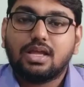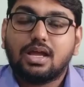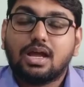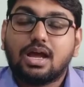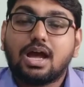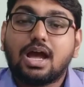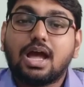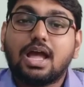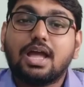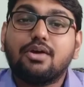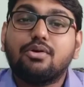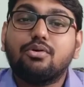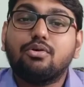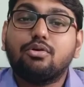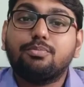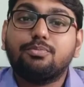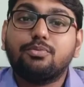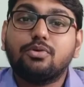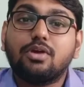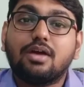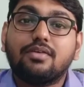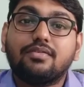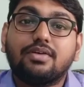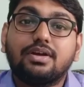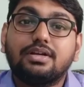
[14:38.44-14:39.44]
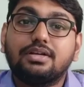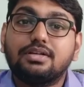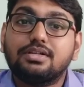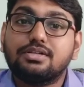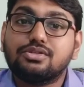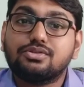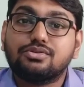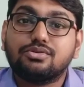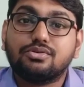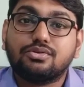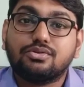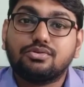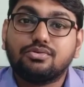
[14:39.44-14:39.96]
I hope you have
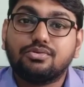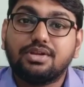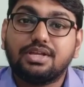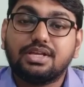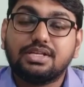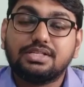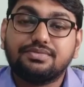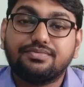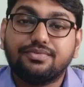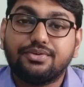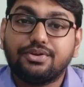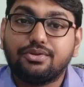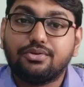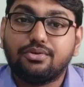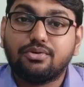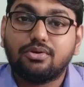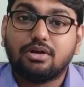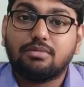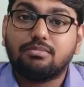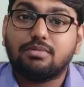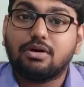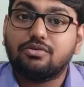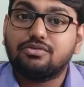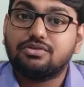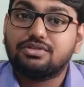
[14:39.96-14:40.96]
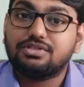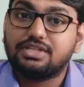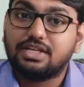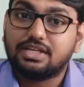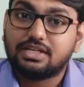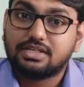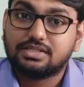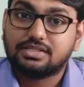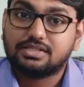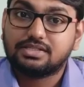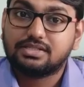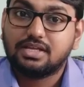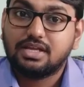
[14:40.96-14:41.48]
understood today's video about
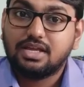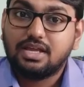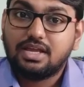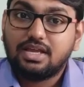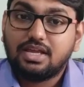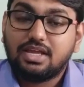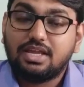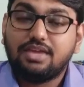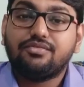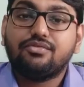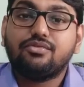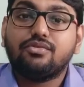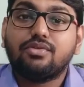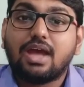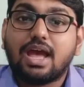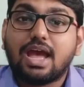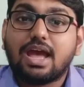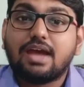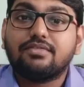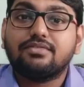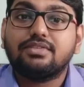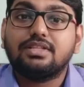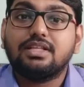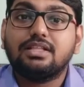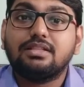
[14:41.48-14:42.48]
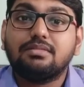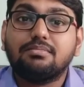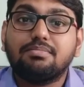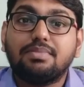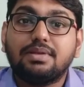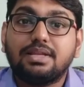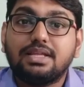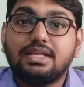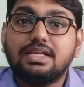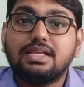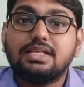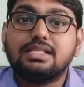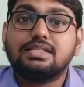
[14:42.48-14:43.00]
checks. If you have, then
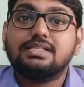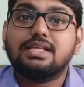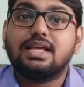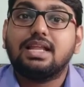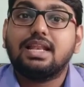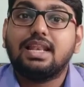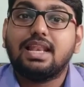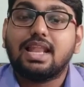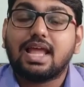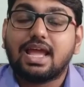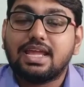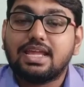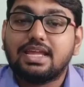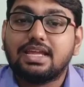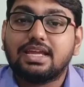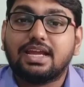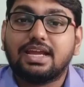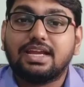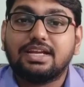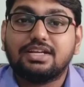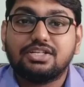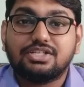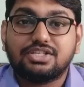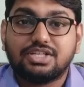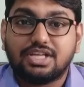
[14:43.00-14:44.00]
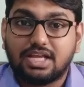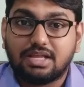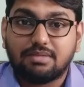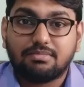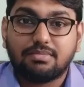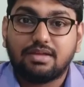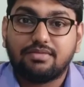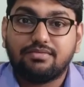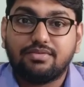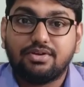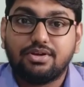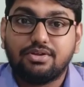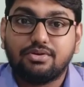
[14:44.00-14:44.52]
please like and share
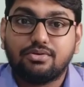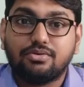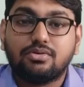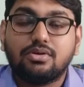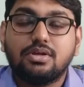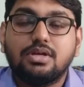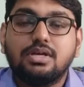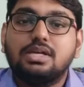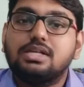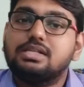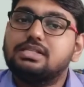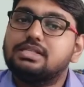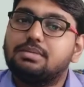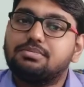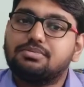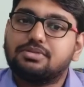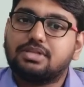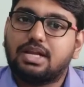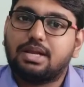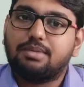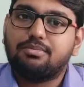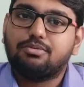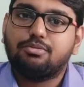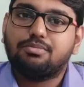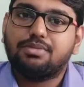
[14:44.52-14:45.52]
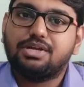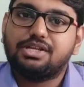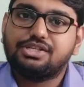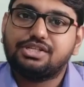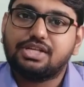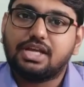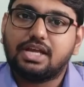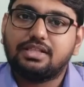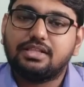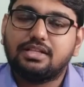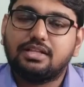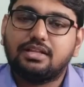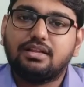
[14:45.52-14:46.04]
my video, subscribe to my
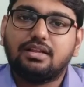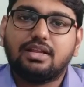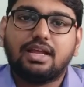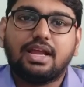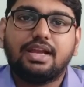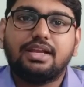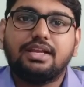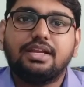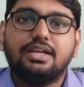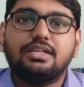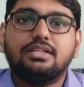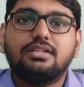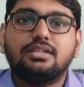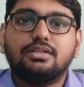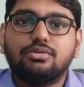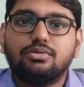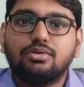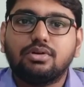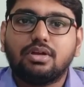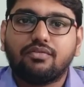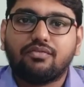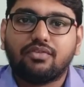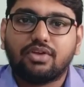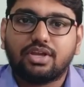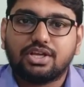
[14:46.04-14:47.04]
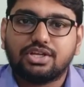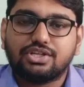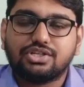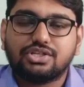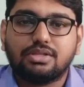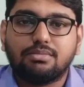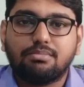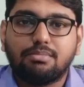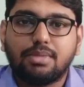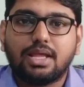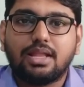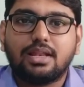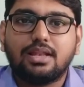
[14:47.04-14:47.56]
channel and hit the
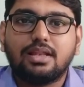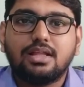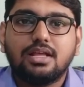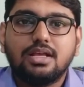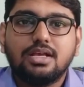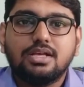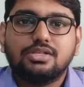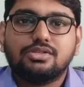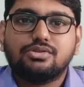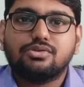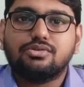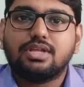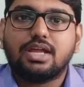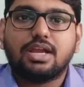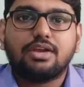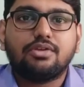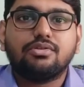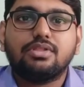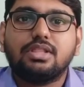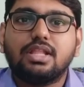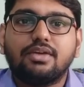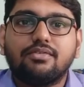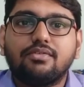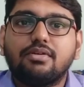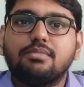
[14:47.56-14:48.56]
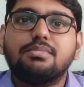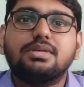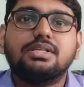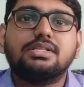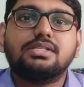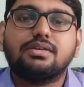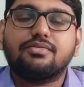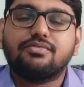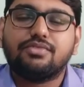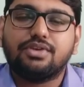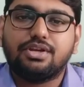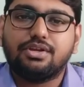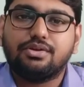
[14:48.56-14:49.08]
notification bell so that you never miss
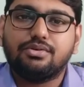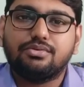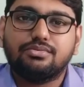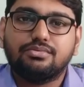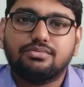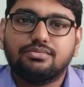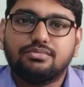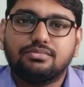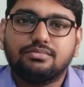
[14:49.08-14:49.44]
a video.